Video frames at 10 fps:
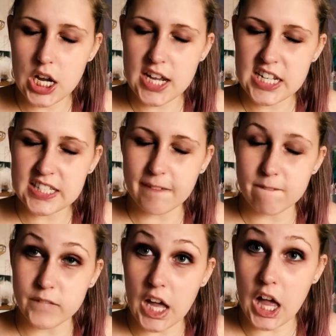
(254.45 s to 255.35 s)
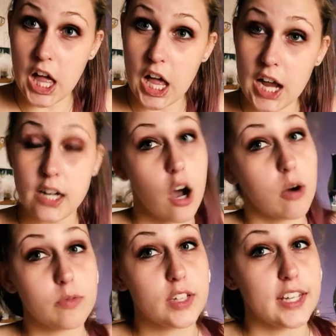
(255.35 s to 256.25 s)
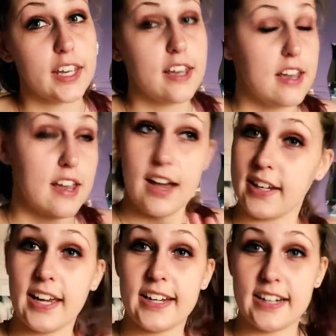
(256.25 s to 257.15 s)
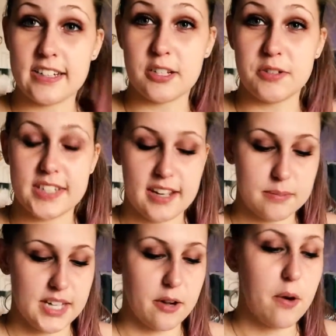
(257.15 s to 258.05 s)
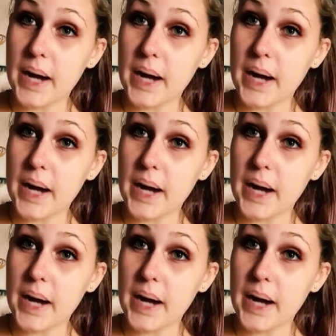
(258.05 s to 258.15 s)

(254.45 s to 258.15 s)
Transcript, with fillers: It's fine. Hopefully I get it as soon as it comes out.